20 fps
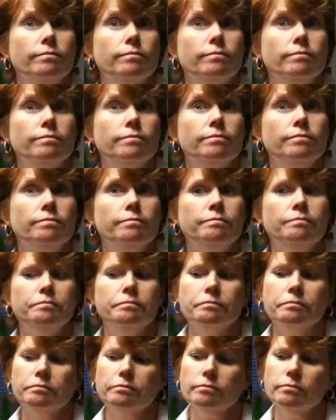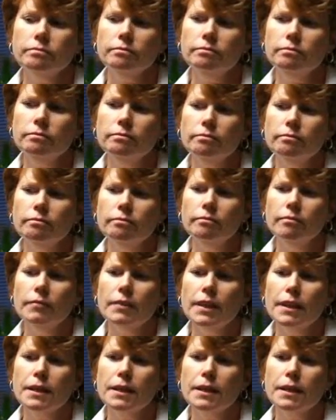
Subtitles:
(silence)